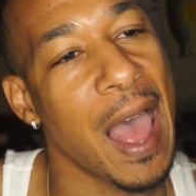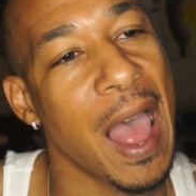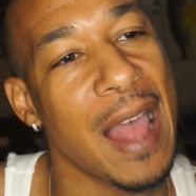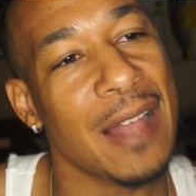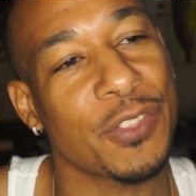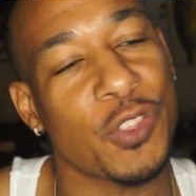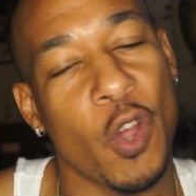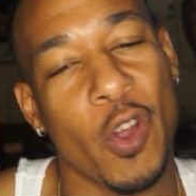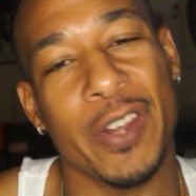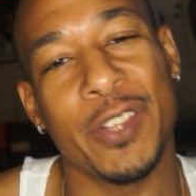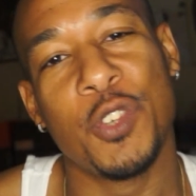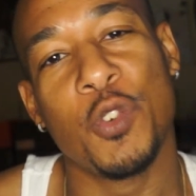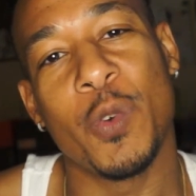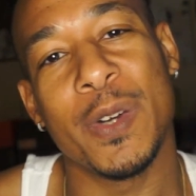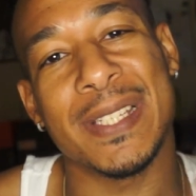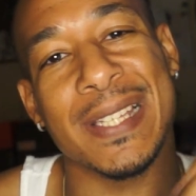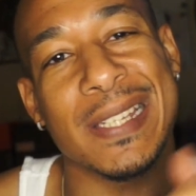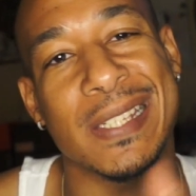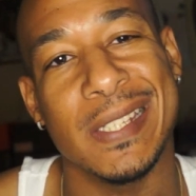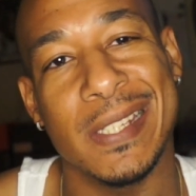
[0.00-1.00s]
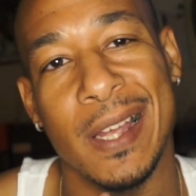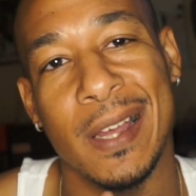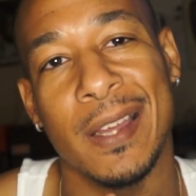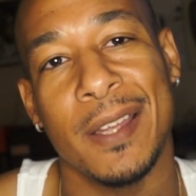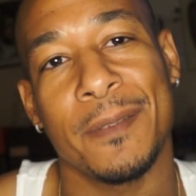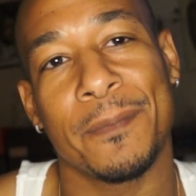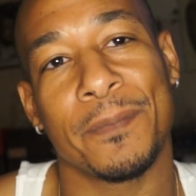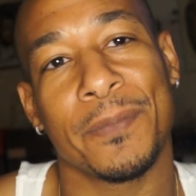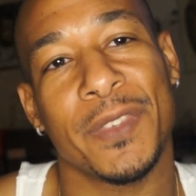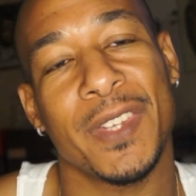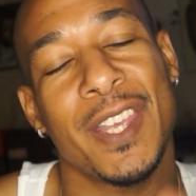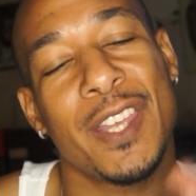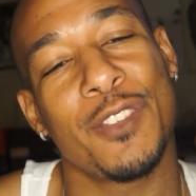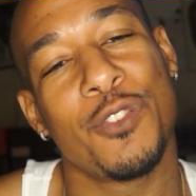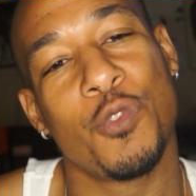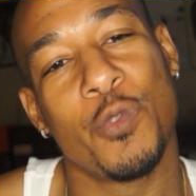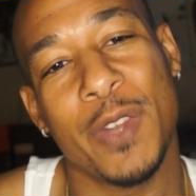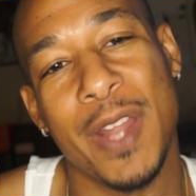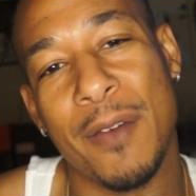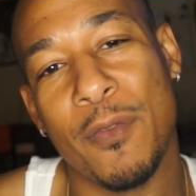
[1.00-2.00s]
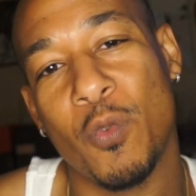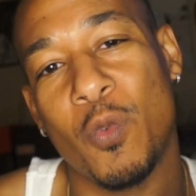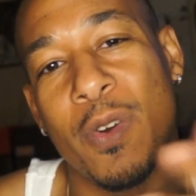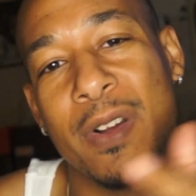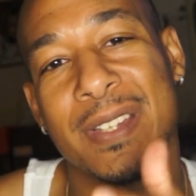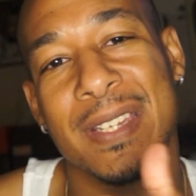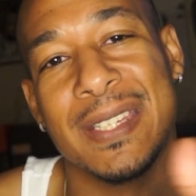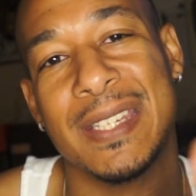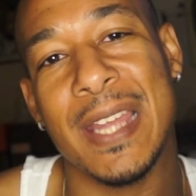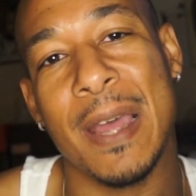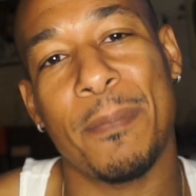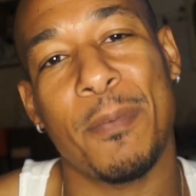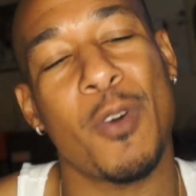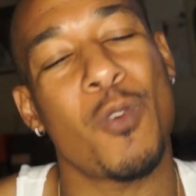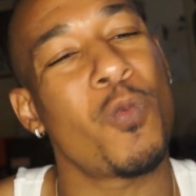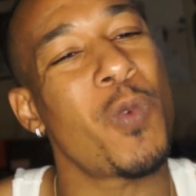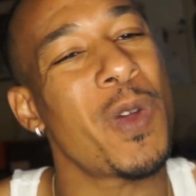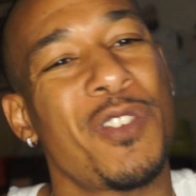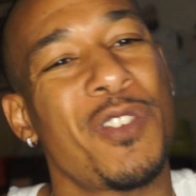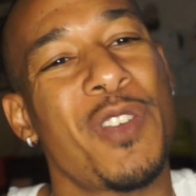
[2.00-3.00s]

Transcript: I thought of you as a son, and you never wanted to step up.